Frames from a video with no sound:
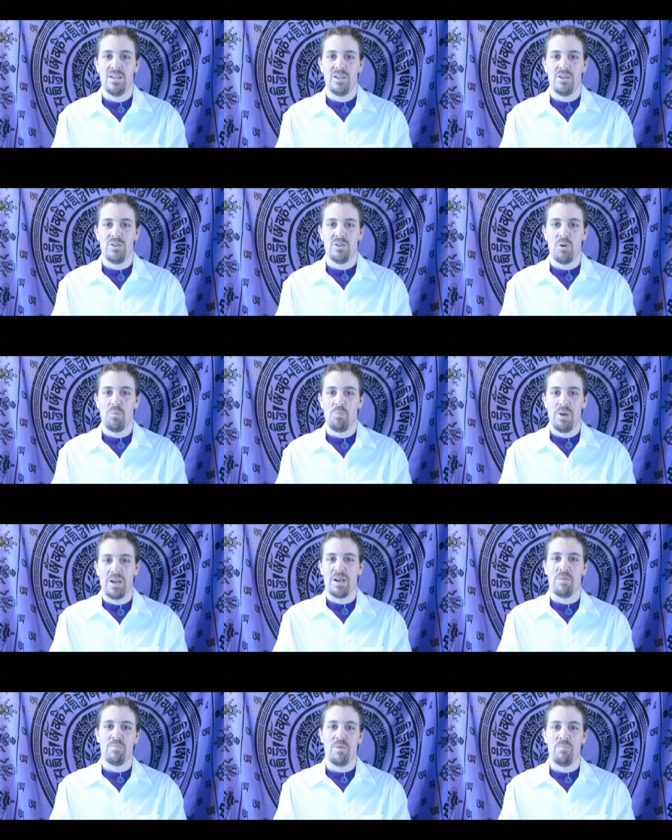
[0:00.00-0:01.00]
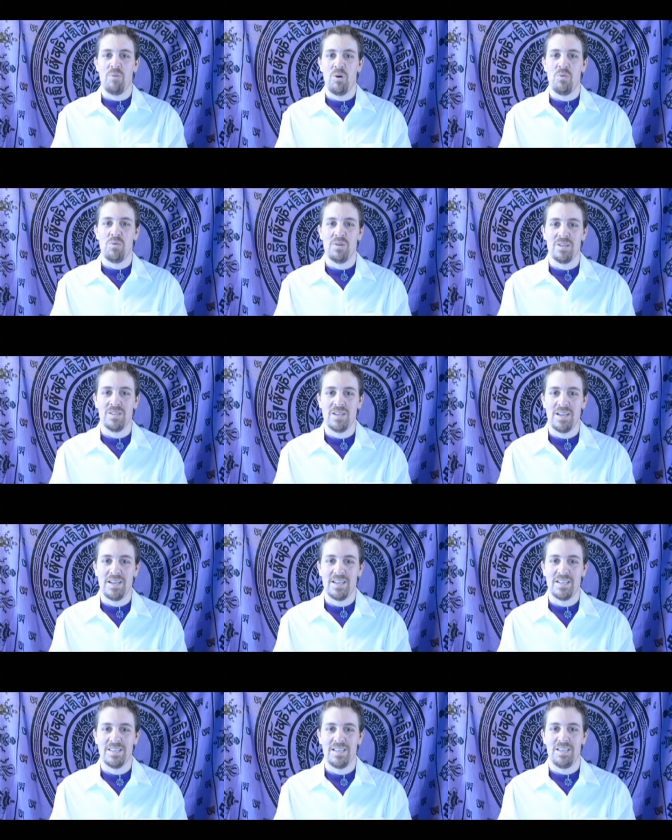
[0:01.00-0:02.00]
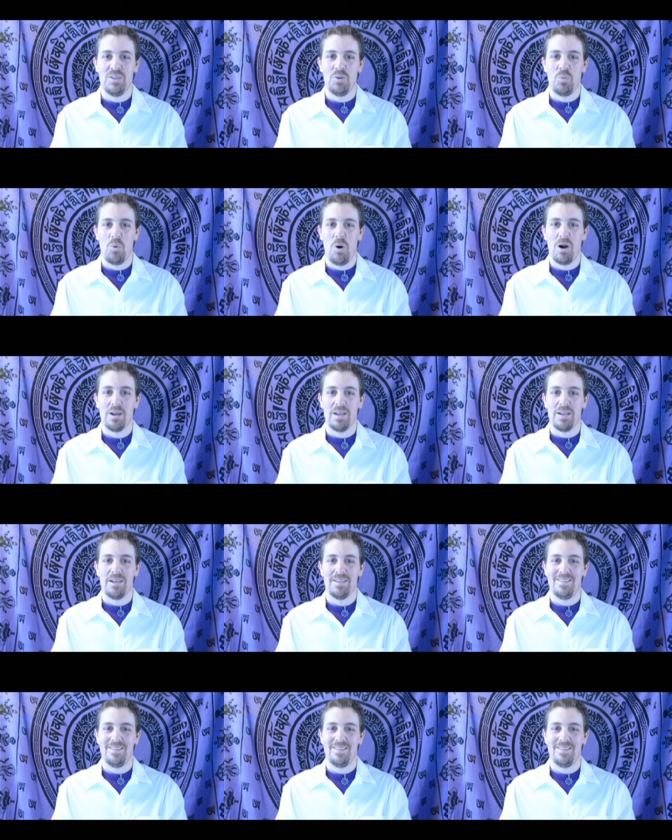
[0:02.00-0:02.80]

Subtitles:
you don't pick up the boat and continue walking,